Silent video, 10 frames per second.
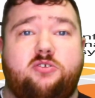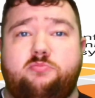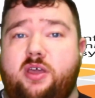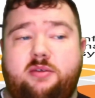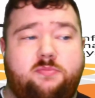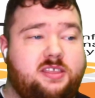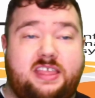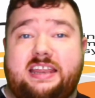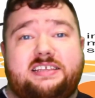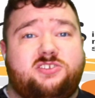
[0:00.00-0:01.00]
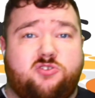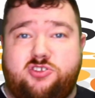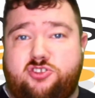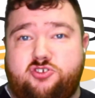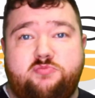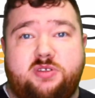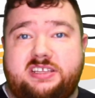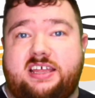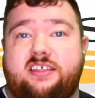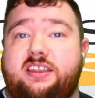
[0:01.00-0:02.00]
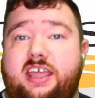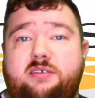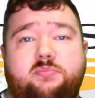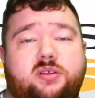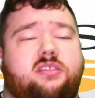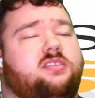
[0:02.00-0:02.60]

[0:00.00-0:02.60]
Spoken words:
That is only 2 minutes out of the day, but